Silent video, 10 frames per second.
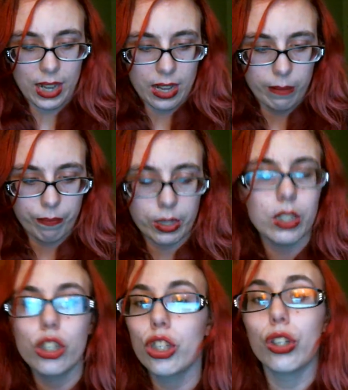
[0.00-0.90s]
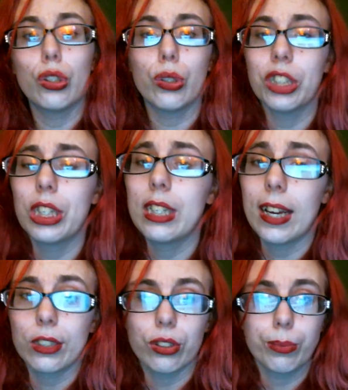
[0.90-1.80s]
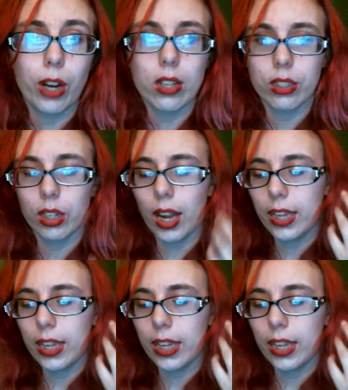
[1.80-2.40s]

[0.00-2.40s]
But it's just a gorgeous natural bronzer.